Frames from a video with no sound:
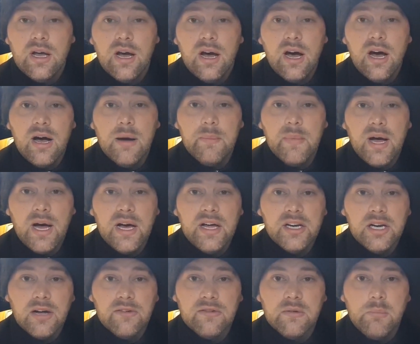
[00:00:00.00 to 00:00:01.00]
at
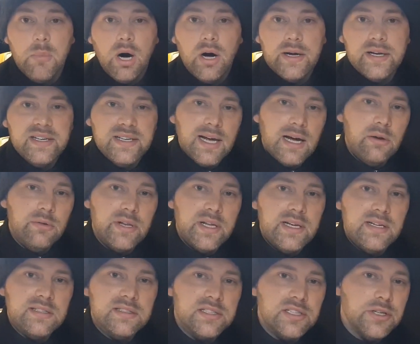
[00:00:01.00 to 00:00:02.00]
another mine down
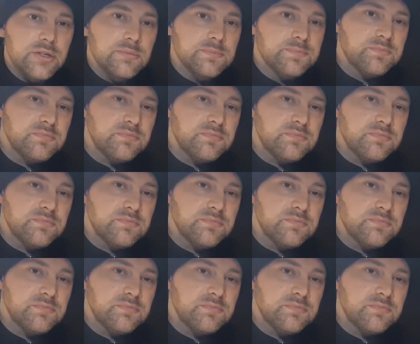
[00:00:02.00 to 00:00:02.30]
here. So